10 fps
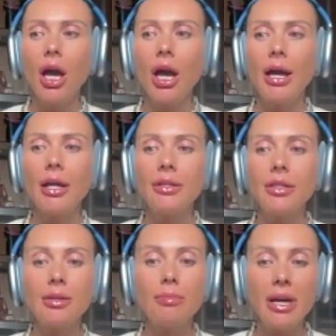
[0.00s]
And
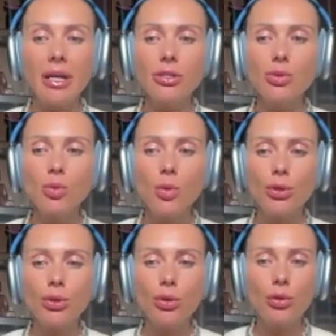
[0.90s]
depends
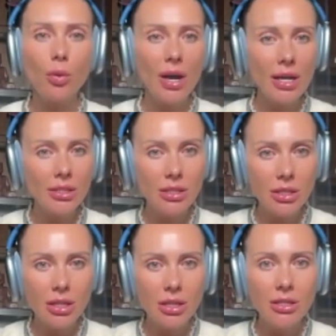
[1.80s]
what your request
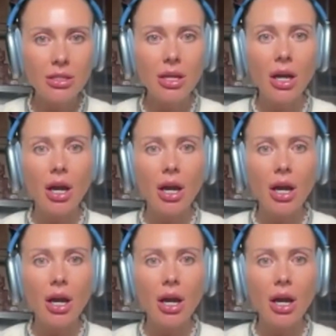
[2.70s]
is.